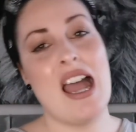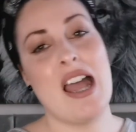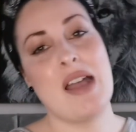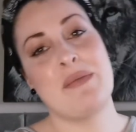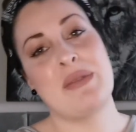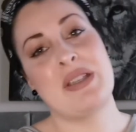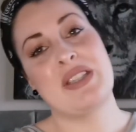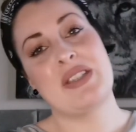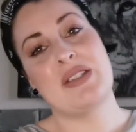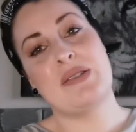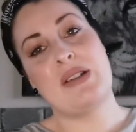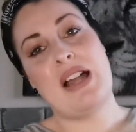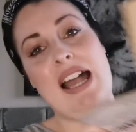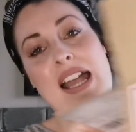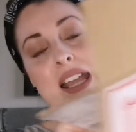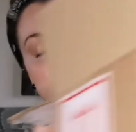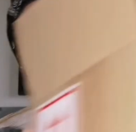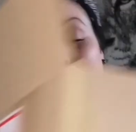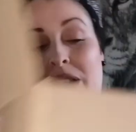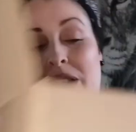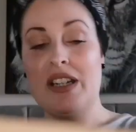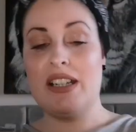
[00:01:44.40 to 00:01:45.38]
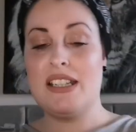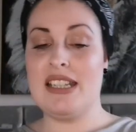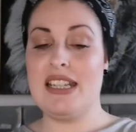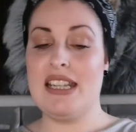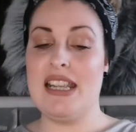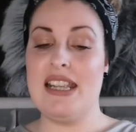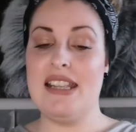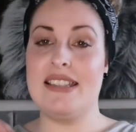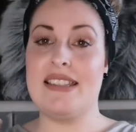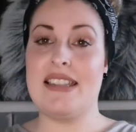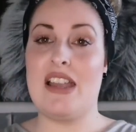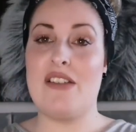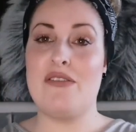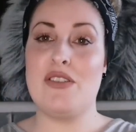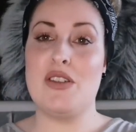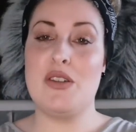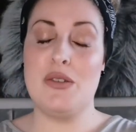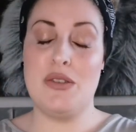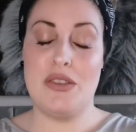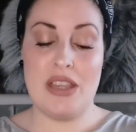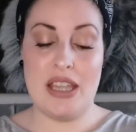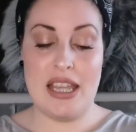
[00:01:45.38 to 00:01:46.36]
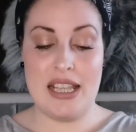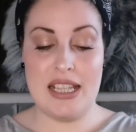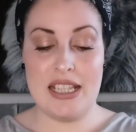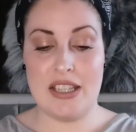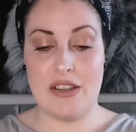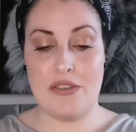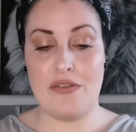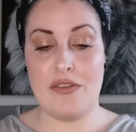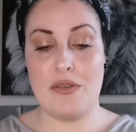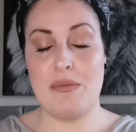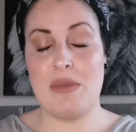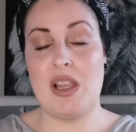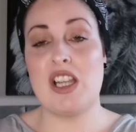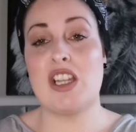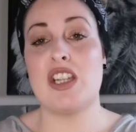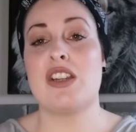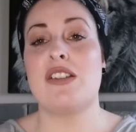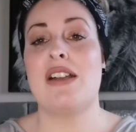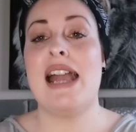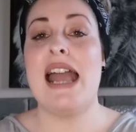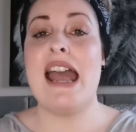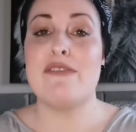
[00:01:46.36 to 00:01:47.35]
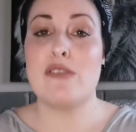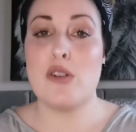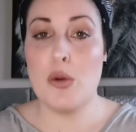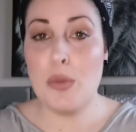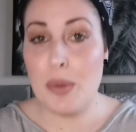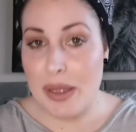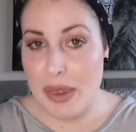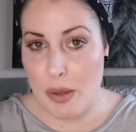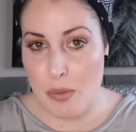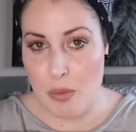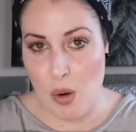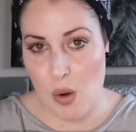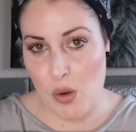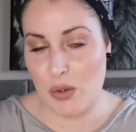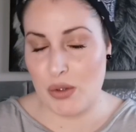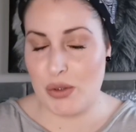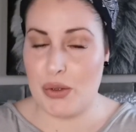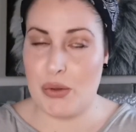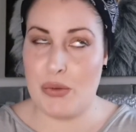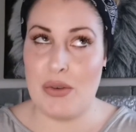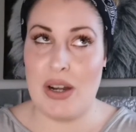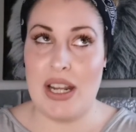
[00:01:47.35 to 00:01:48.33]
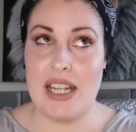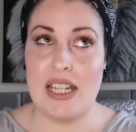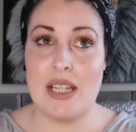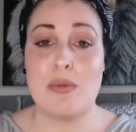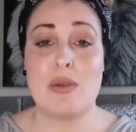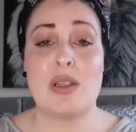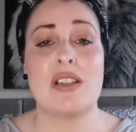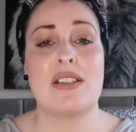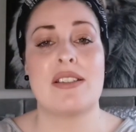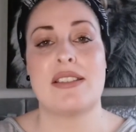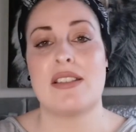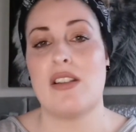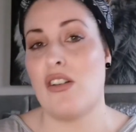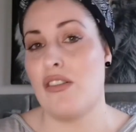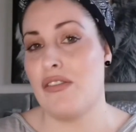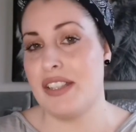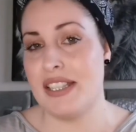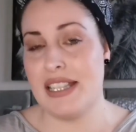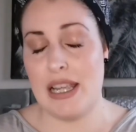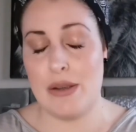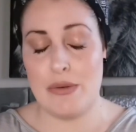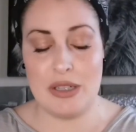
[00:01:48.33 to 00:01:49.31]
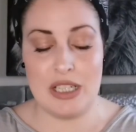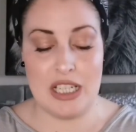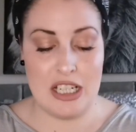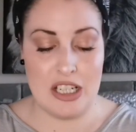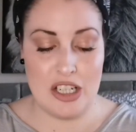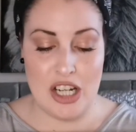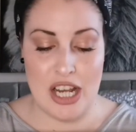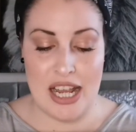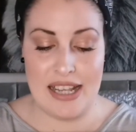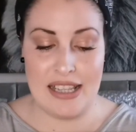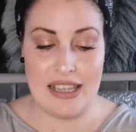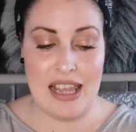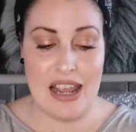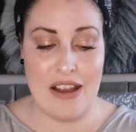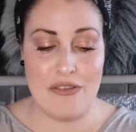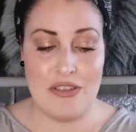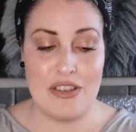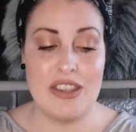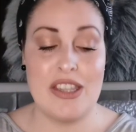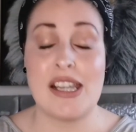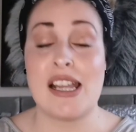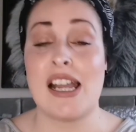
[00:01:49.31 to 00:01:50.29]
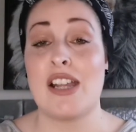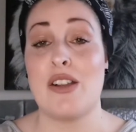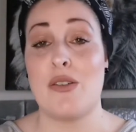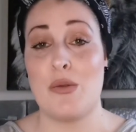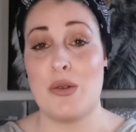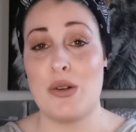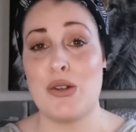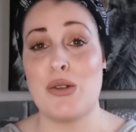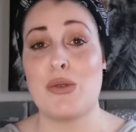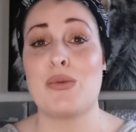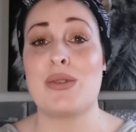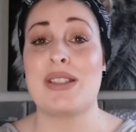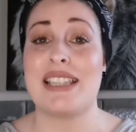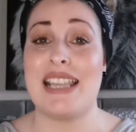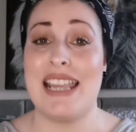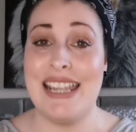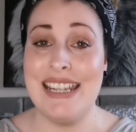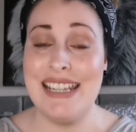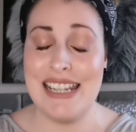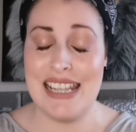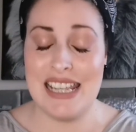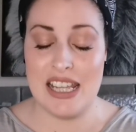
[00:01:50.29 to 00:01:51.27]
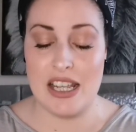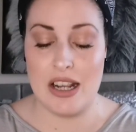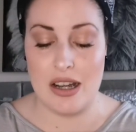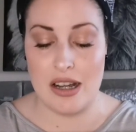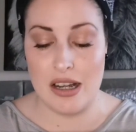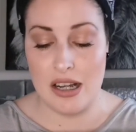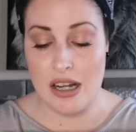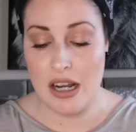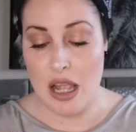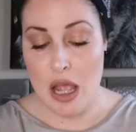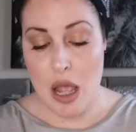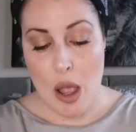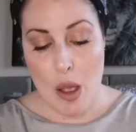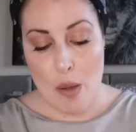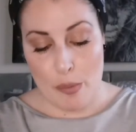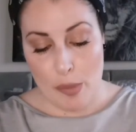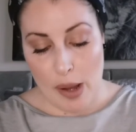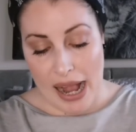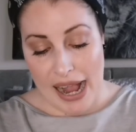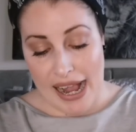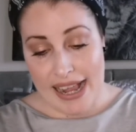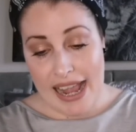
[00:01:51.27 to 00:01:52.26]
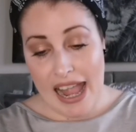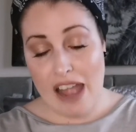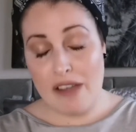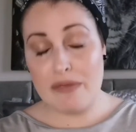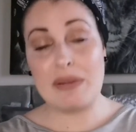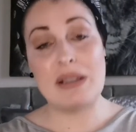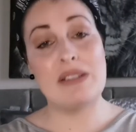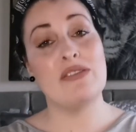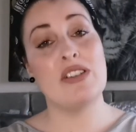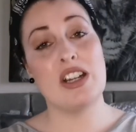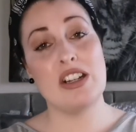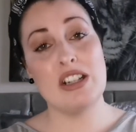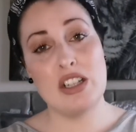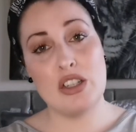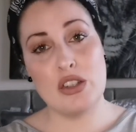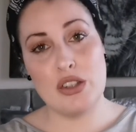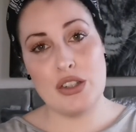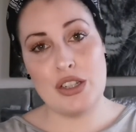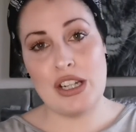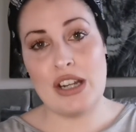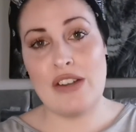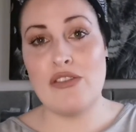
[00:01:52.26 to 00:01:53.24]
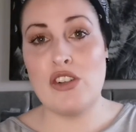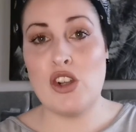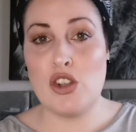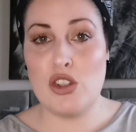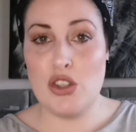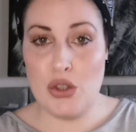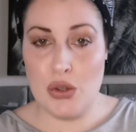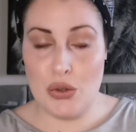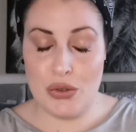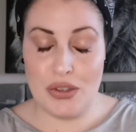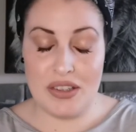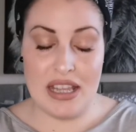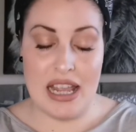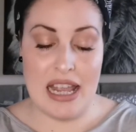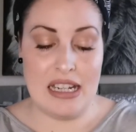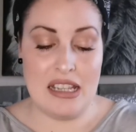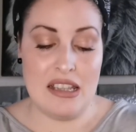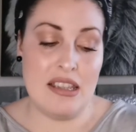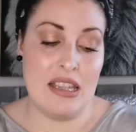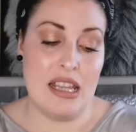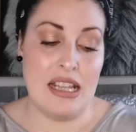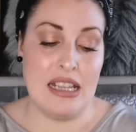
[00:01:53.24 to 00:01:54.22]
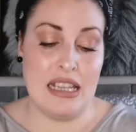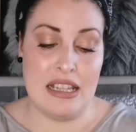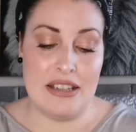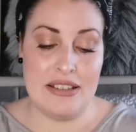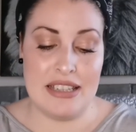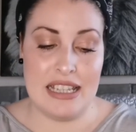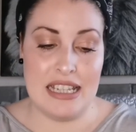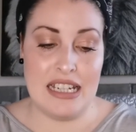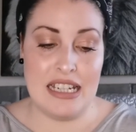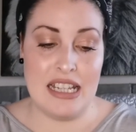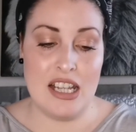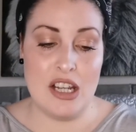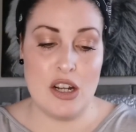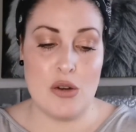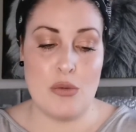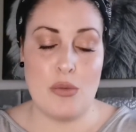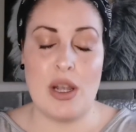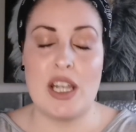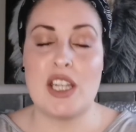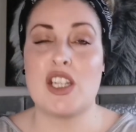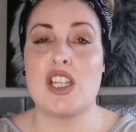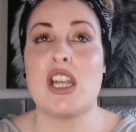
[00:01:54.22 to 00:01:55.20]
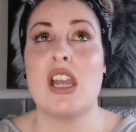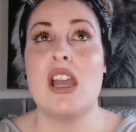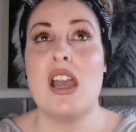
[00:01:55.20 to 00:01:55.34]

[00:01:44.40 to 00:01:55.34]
So I purchased a few things from Lush. Now I have opened the box already because obviously I wanted to check that everything I ordered was in here, but I have been very good and I've not used anything that is in here, which